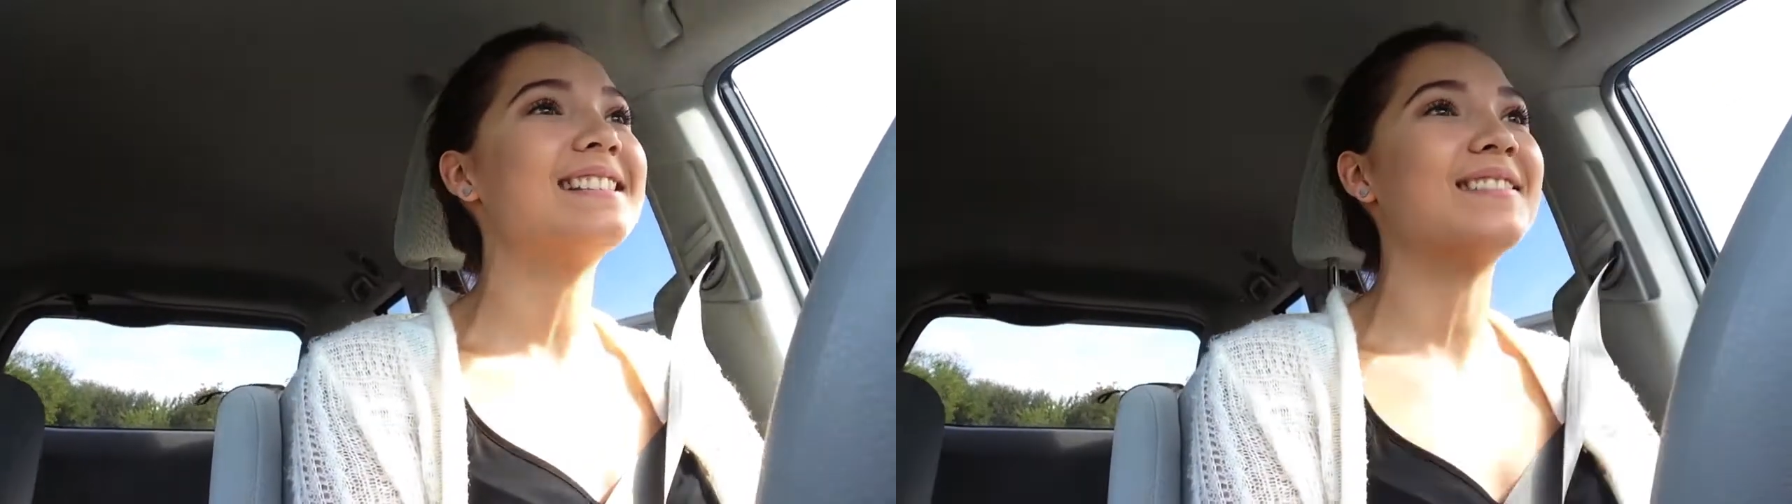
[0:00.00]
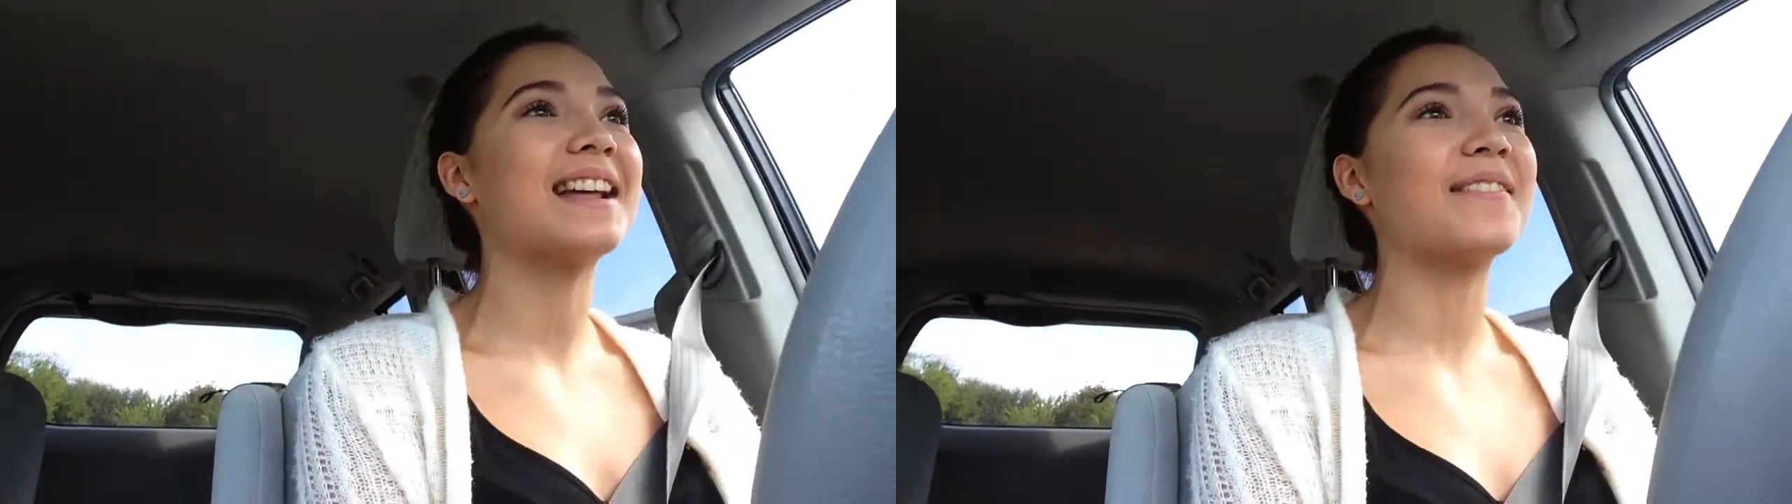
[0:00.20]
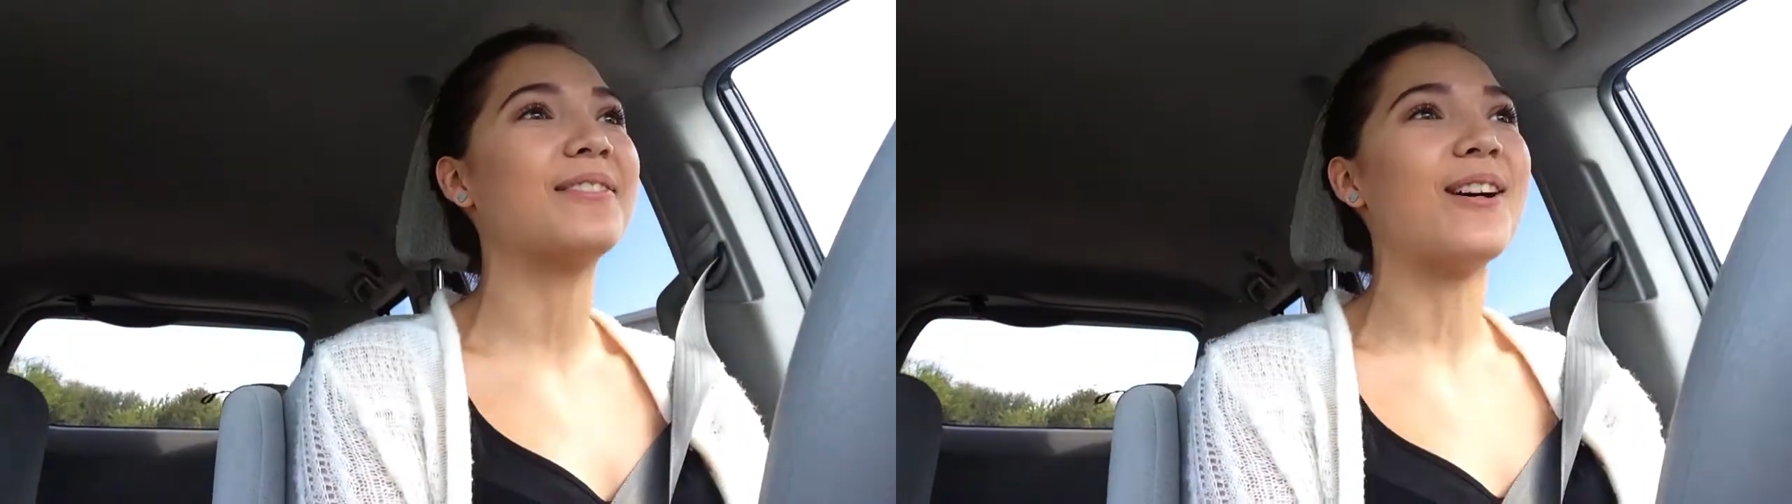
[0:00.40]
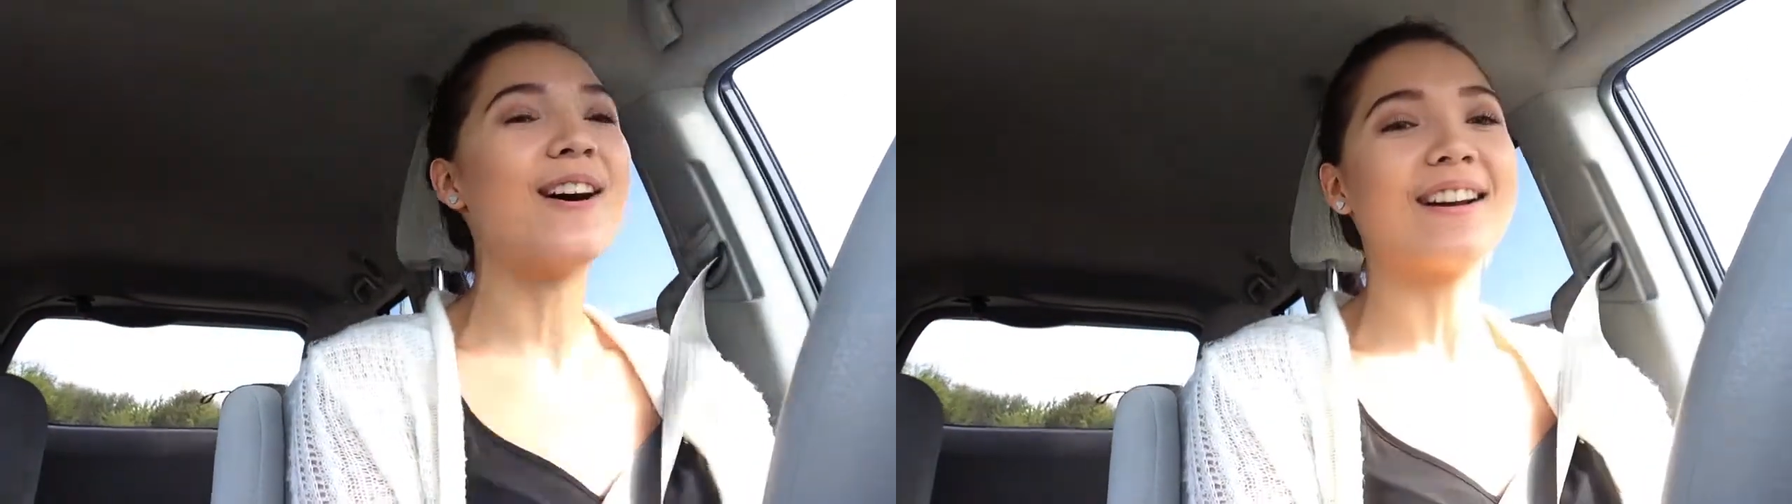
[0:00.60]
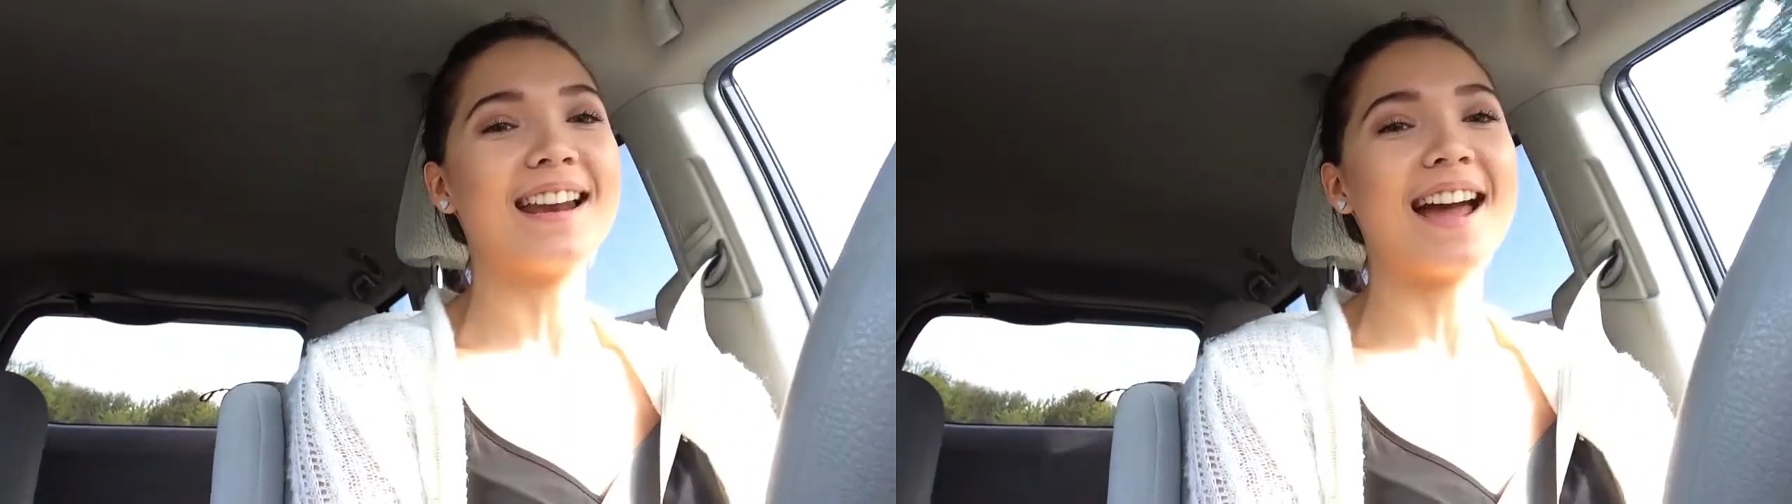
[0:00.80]
when I
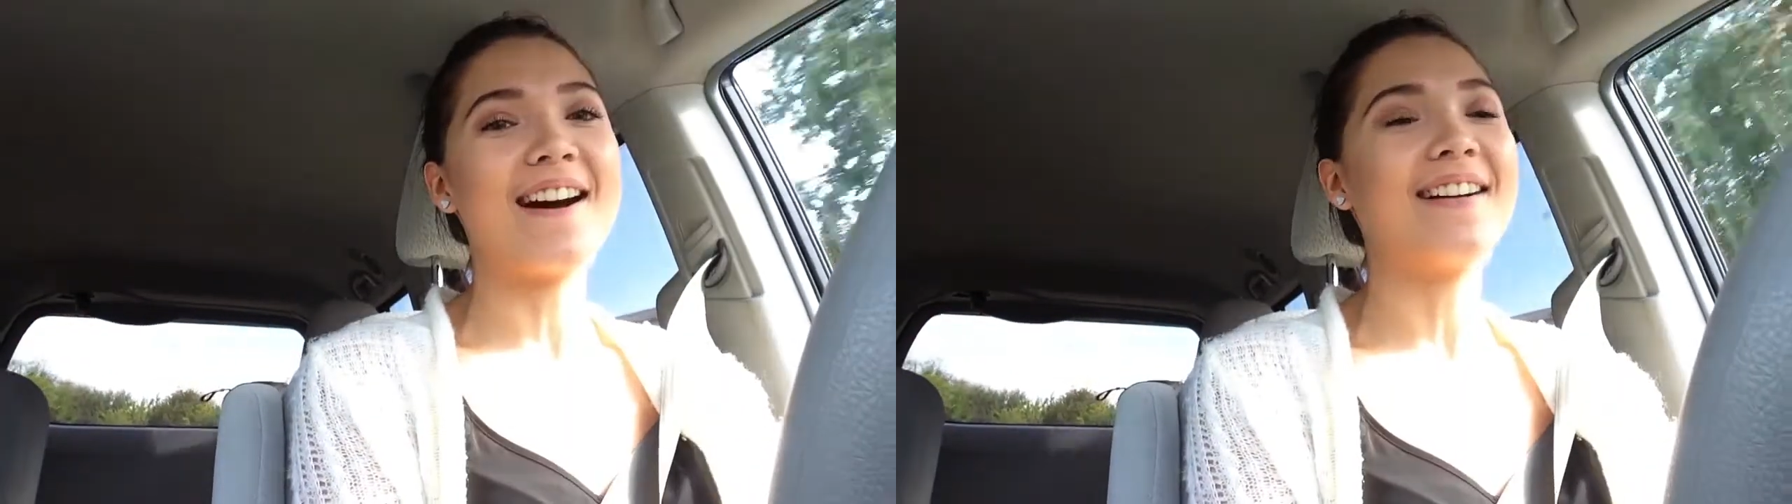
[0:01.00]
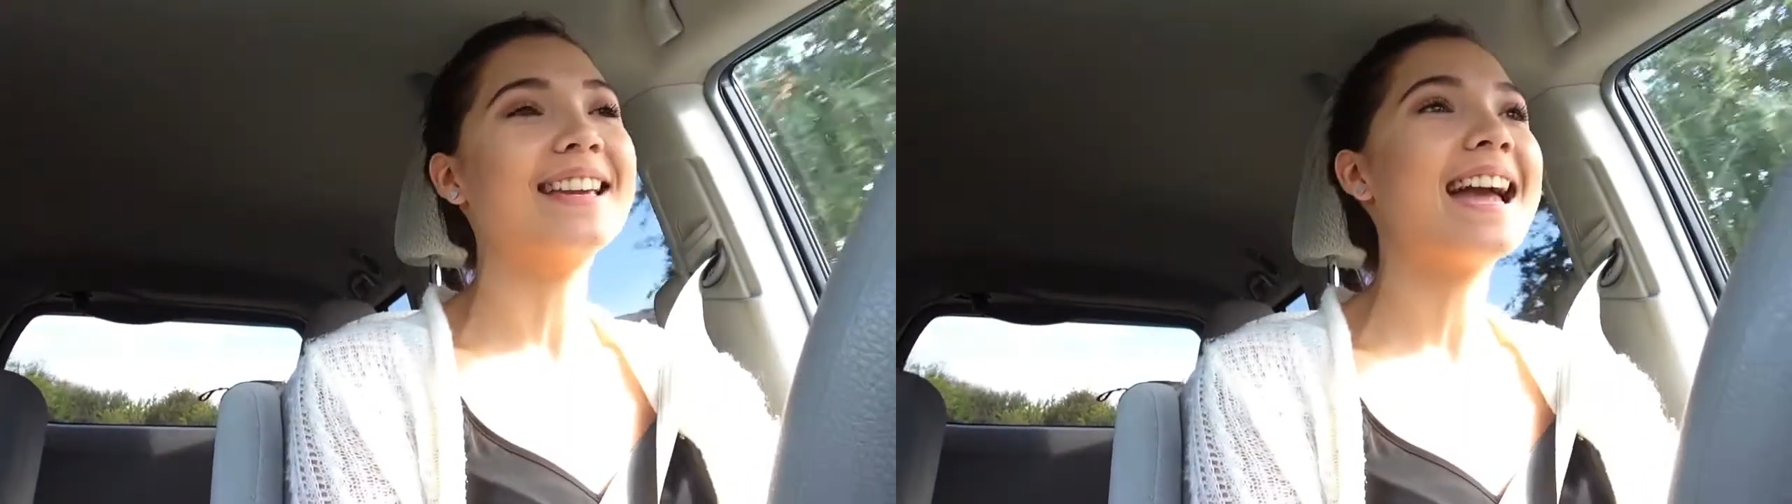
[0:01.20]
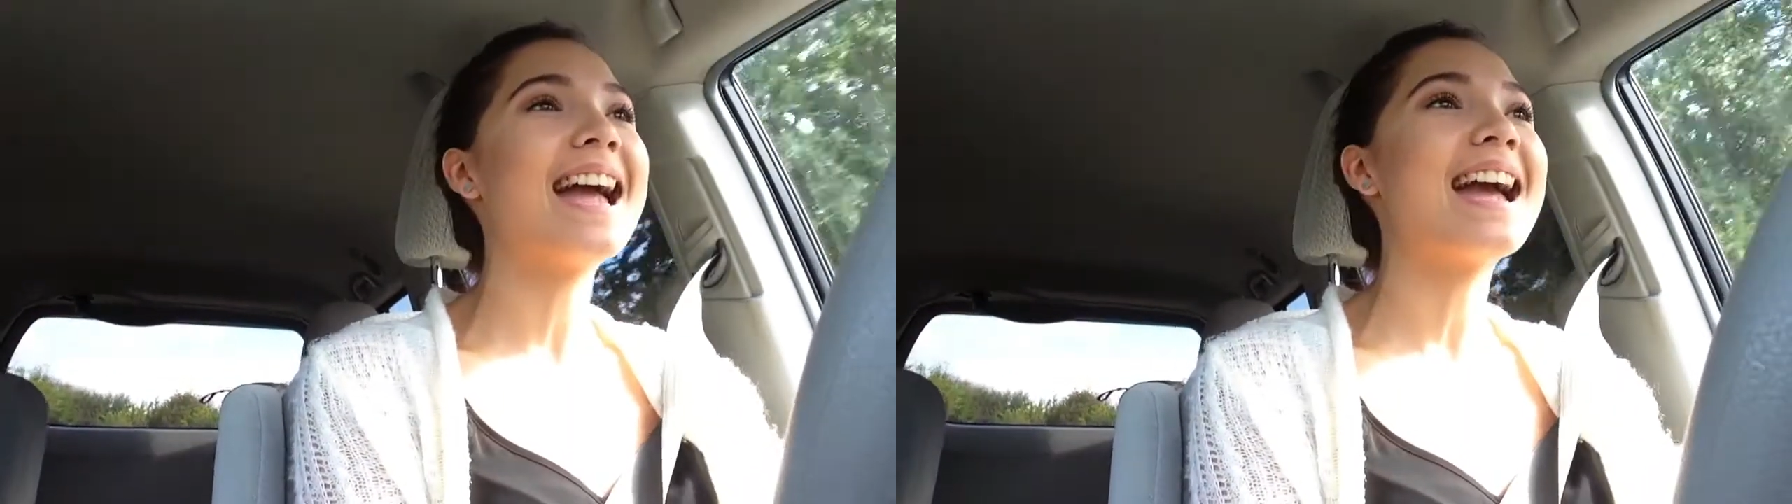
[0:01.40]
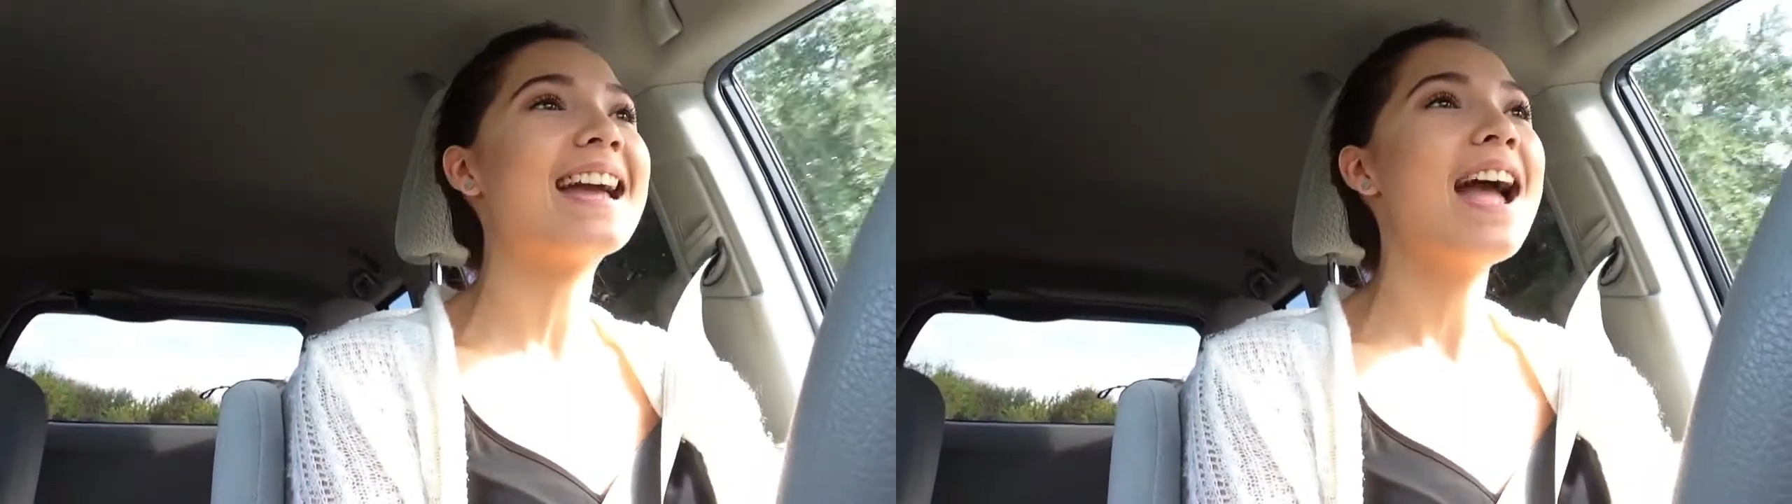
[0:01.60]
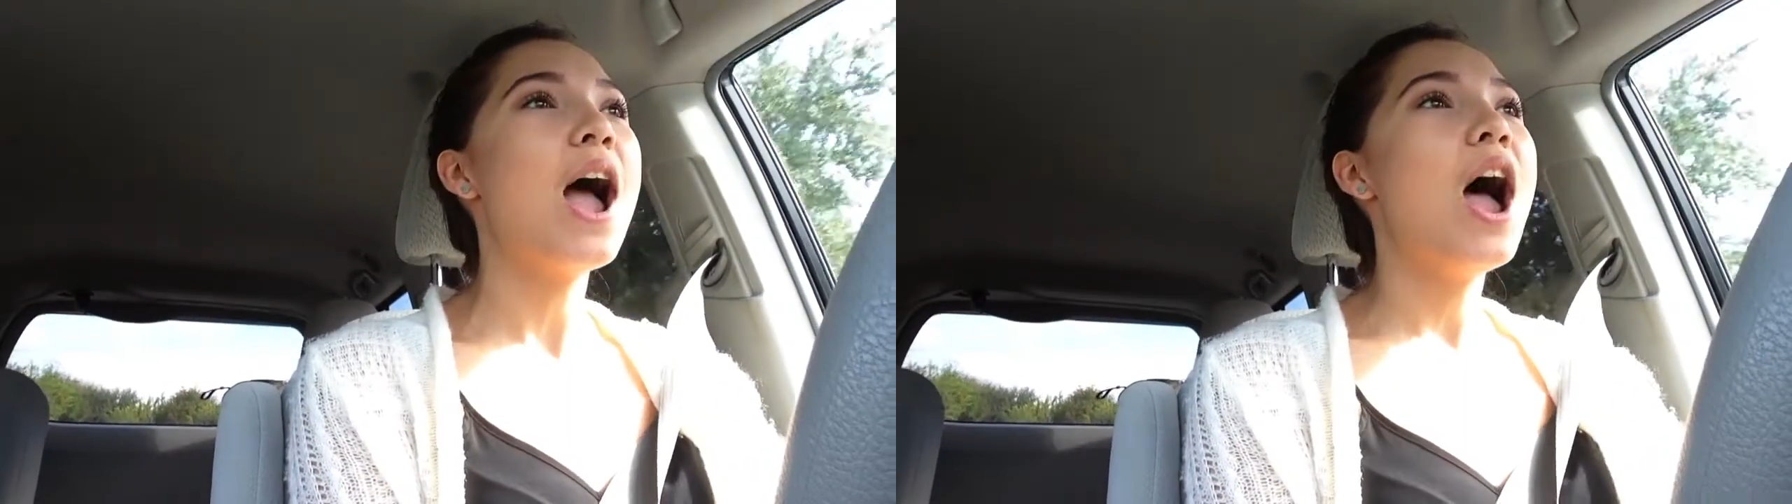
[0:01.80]
vlog now. Yay!